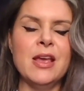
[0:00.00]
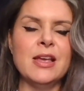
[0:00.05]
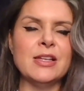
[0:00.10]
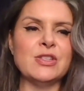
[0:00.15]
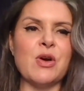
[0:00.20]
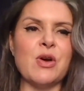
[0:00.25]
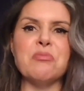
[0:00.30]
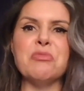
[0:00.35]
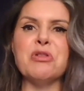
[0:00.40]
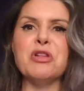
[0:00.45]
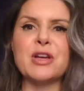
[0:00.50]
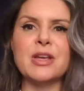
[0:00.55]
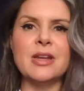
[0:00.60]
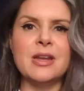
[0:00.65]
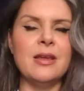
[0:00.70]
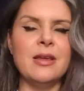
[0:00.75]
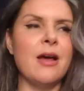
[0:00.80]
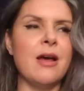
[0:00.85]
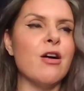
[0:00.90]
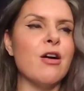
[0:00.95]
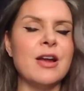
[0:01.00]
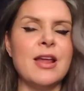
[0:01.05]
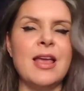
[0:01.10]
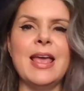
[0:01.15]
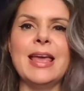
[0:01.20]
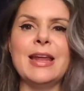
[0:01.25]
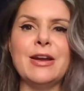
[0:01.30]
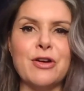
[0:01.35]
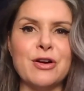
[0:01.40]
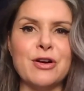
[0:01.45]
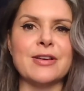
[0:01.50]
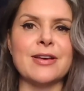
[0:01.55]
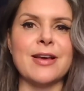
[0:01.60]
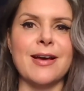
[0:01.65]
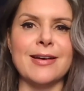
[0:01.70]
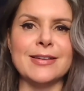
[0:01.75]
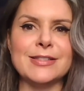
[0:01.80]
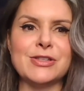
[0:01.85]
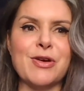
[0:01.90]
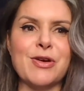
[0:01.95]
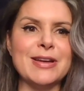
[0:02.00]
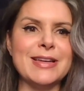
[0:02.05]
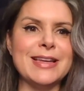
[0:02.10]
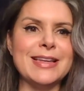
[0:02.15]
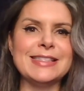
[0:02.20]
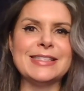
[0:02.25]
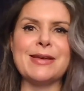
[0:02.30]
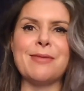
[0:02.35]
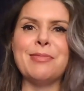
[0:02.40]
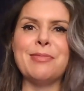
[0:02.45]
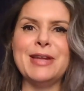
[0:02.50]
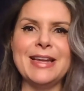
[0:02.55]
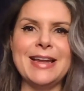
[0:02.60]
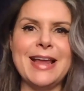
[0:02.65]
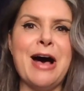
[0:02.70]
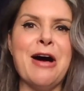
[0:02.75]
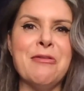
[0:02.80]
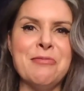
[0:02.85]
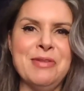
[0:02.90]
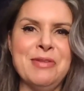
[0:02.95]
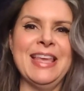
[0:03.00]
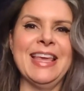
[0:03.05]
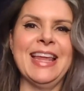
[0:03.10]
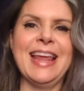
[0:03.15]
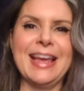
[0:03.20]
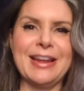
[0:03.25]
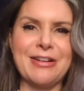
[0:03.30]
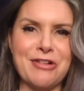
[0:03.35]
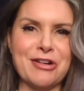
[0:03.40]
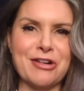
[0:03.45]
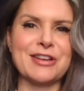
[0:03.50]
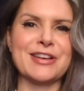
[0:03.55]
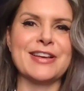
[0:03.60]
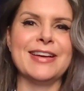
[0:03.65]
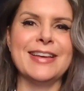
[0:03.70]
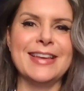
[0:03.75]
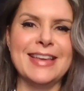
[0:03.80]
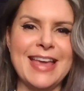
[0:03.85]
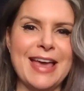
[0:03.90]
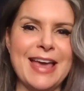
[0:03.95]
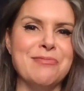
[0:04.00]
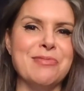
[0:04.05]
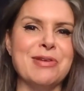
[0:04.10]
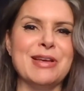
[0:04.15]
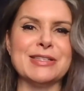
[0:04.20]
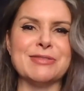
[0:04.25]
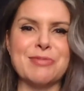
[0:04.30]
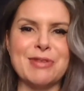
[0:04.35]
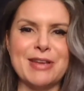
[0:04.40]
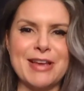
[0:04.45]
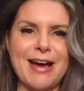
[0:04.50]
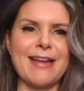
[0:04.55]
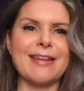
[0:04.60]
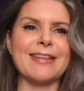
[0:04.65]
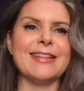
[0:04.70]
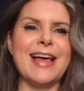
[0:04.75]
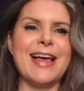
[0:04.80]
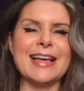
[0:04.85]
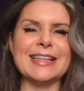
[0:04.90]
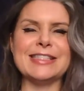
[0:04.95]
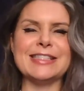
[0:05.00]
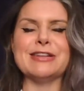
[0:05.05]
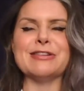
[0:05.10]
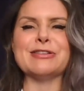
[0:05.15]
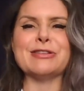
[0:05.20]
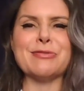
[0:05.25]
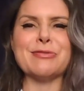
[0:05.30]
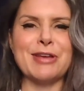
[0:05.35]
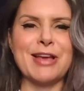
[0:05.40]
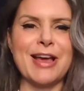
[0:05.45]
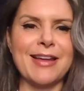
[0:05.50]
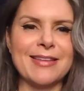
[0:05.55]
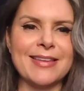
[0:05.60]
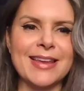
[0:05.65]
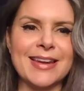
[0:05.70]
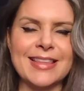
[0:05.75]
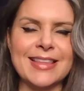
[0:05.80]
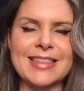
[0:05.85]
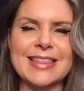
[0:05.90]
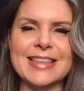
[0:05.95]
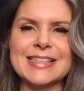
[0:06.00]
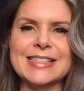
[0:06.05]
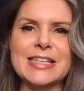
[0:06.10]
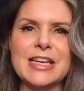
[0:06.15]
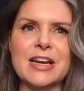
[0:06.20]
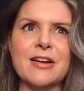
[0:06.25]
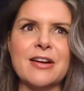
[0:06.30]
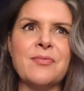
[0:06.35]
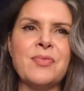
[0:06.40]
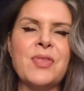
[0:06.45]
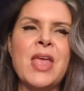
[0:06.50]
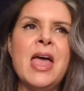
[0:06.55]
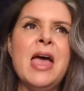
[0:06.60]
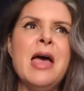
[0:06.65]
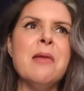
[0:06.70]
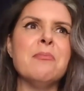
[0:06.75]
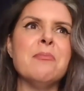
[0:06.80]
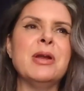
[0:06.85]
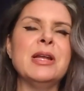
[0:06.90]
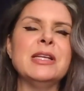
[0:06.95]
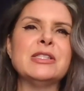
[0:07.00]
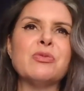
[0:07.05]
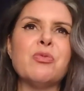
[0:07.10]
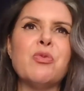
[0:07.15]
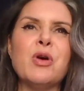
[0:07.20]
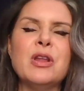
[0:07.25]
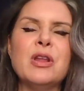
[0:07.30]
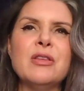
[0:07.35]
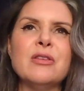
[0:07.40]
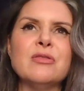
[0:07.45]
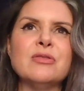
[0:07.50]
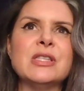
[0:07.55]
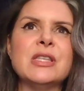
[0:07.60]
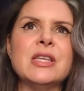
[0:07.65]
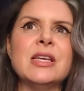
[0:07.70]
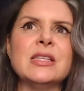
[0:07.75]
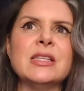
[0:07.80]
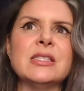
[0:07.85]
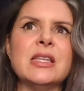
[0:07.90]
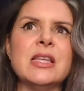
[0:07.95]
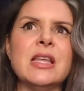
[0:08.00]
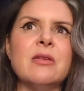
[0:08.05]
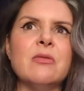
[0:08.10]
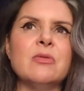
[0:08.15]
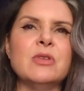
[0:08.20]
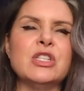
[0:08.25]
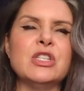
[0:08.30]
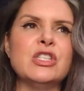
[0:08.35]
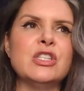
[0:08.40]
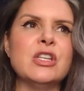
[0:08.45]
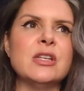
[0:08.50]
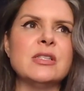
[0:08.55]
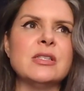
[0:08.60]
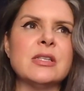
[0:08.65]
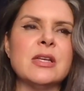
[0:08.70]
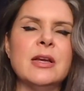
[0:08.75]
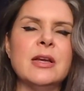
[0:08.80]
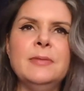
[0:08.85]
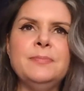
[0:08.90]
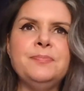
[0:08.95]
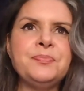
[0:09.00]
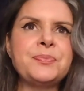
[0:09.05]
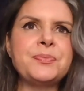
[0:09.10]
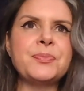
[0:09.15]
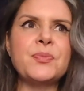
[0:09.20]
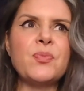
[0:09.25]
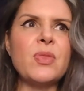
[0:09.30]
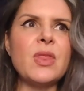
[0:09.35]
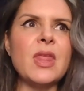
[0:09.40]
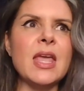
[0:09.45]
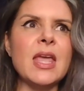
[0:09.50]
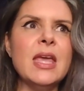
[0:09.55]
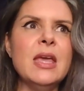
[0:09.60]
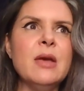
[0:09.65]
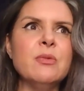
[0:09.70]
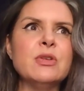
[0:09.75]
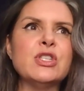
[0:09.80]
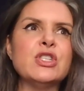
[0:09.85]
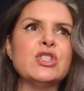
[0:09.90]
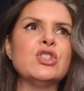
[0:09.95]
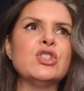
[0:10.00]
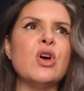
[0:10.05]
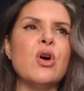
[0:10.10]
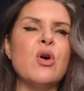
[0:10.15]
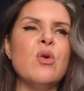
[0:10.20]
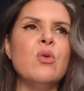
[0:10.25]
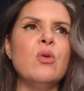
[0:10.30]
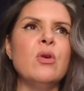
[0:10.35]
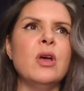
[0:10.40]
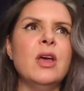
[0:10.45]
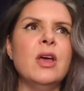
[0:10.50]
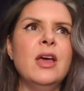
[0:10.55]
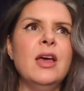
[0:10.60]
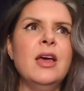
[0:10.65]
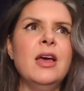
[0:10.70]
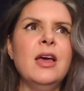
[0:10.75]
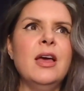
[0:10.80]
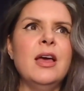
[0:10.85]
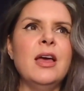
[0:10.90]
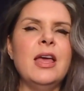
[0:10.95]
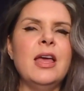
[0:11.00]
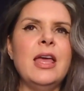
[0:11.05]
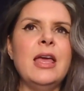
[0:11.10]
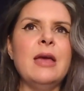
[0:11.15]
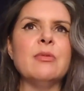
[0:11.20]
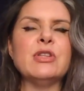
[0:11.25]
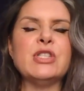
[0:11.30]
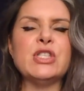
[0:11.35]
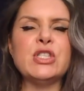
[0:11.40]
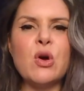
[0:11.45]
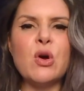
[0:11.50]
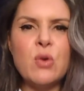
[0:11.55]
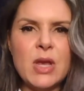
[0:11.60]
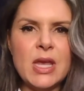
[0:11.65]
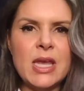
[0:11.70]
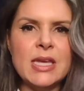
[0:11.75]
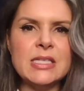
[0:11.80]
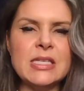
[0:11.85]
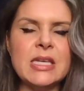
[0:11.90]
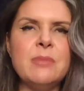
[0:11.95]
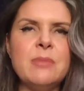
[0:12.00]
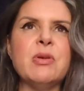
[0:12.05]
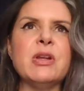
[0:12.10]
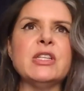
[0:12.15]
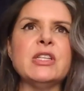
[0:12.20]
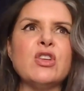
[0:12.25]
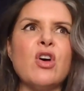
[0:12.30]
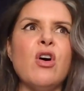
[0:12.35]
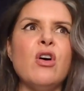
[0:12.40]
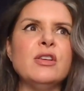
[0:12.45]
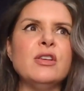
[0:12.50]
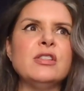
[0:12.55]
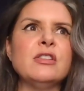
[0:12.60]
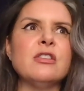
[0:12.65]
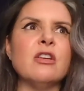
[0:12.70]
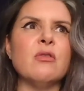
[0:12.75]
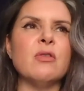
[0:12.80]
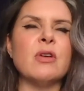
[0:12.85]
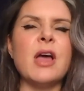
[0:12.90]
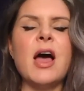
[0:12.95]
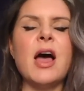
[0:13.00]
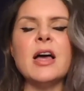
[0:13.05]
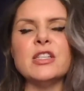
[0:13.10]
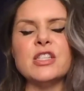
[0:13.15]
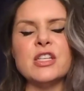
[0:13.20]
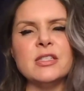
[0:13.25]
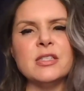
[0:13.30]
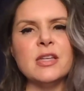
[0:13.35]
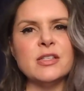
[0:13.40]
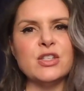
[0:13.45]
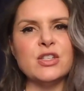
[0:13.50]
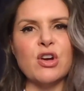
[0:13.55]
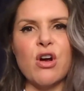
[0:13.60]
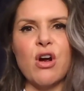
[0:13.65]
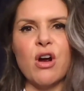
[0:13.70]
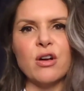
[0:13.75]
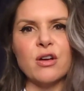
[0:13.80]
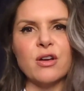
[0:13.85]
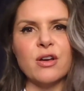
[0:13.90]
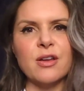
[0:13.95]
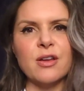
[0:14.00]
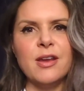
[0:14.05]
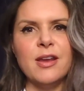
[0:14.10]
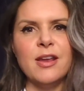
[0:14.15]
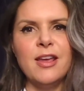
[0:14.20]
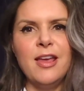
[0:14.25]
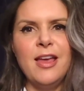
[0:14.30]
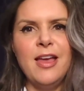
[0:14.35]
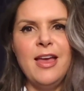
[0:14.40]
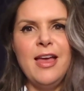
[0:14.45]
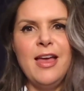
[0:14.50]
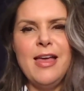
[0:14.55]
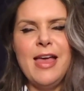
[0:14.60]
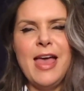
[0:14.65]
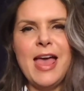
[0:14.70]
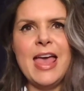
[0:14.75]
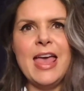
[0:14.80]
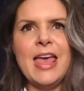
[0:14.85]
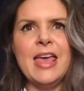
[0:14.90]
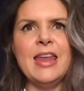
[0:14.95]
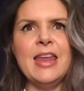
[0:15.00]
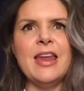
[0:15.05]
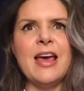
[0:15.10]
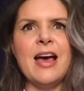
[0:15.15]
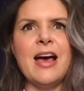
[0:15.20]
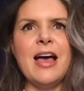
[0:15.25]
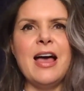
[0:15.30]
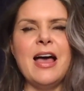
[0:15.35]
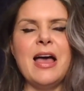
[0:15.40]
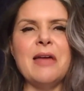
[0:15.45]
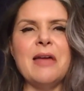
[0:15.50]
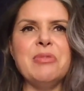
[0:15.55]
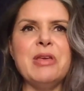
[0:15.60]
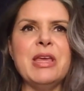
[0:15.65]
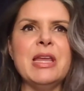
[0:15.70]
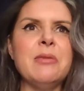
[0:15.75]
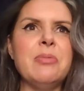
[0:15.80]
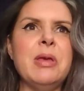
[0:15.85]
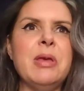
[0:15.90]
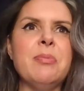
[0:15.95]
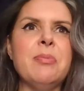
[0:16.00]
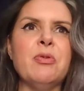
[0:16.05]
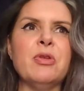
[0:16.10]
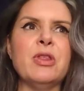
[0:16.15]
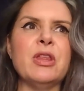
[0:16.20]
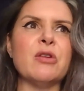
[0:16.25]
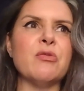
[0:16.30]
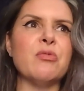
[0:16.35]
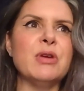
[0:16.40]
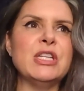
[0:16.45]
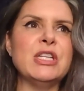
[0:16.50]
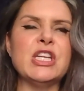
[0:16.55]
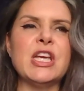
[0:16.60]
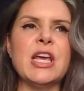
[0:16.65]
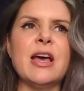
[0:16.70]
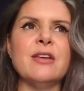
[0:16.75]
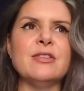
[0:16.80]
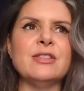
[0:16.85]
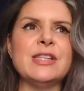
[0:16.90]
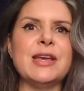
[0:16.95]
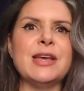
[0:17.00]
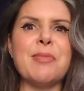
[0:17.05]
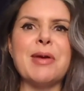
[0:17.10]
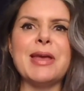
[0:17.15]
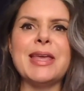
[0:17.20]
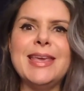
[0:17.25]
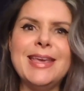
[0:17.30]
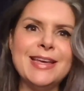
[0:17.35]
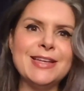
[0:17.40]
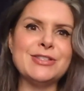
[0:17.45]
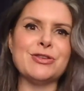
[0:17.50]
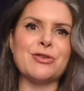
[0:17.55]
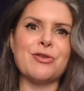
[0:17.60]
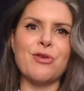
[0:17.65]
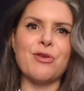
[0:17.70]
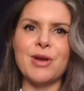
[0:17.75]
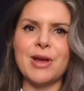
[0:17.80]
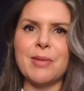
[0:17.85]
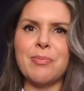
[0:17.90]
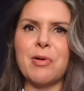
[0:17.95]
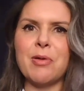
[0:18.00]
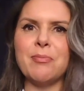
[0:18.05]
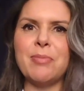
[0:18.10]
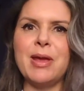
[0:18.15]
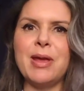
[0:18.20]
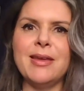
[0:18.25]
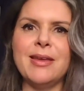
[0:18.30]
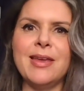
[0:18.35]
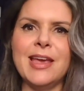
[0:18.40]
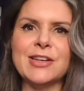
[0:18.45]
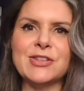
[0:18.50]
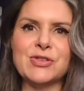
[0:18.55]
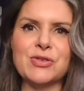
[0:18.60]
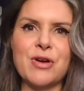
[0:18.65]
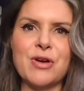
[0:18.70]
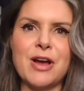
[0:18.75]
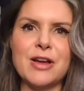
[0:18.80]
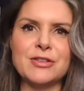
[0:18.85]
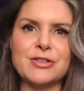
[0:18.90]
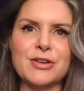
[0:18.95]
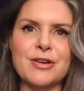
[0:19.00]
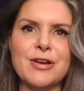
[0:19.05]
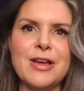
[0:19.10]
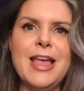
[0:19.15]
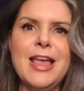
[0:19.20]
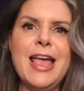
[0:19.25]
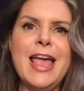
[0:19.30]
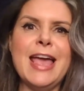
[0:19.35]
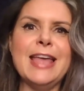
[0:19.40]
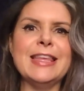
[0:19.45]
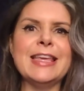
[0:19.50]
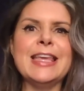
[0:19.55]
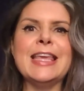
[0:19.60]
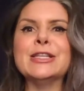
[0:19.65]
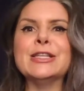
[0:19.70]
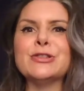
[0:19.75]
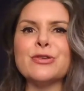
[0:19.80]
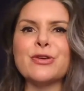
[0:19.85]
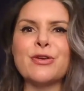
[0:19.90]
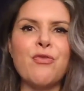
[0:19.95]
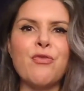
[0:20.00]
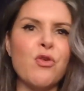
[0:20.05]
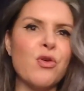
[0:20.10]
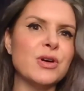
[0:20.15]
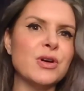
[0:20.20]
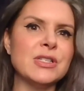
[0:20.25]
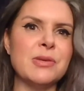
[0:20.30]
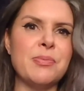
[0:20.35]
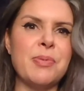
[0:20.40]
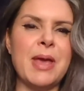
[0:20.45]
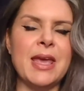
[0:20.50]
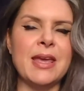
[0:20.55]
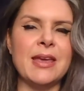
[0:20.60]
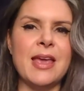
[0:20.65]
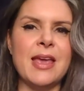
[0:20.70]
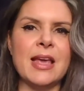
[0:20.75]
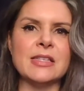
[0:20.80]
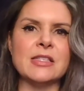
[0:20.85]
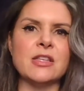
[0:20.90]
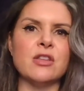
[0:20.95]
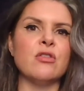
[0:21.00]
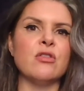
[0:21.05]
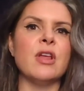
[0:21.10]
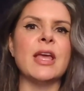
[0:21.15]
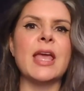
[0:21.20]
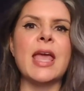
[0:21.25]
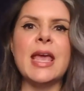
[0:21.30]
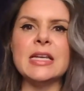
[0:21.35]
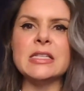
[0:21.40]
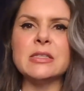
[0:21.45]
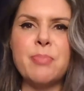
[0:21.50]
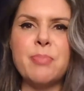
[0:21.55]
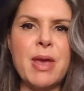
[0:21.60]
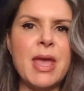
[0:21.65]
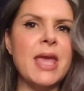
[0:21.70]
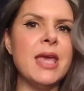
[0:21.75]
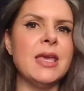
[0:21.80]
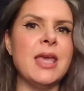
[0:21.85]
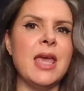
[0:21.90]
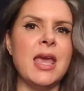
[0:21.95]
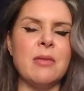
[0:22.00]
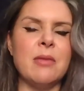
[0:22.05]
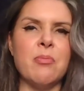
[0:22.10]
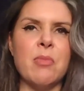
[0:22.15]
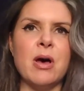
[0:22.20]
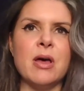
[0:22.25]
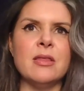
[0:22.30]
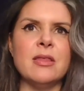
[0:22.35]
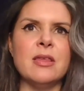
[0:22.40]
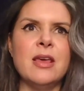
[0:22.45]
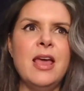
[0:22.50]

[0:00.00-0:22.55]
So I'm looking at Antarctica. So I need somebody to help me get Antarctica again because we got it last year. So we got to get it this year. But it's one of those things that it was so easy, but it's also, gosh, it does your heart good. And I'm getting people that are reaching out saying, my kids are growing up on Pancakes for Roger. And the kids look forward to pancakes. And they're like, hey, it's pancake month.